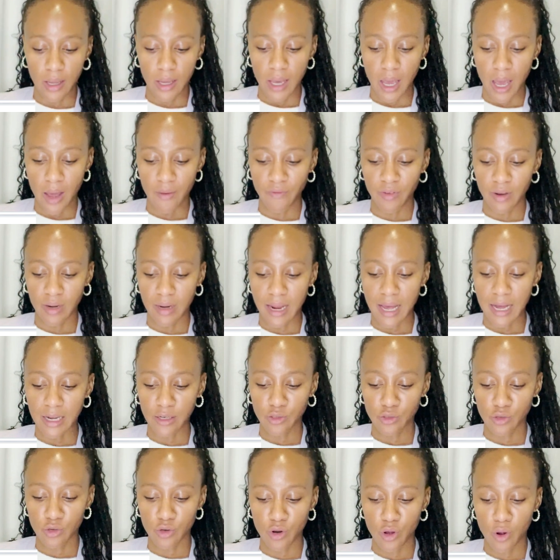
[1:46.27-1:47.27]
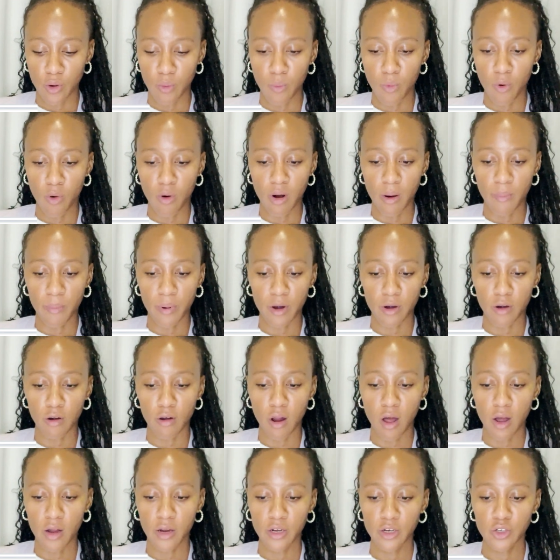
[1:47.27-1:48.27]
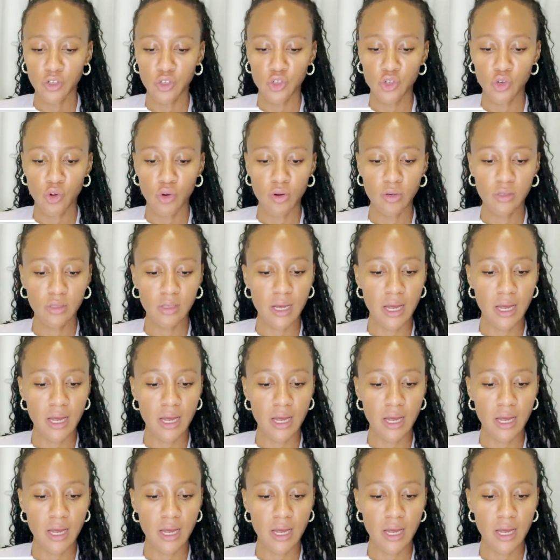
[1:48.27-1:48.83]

If you'd like to know more about long and short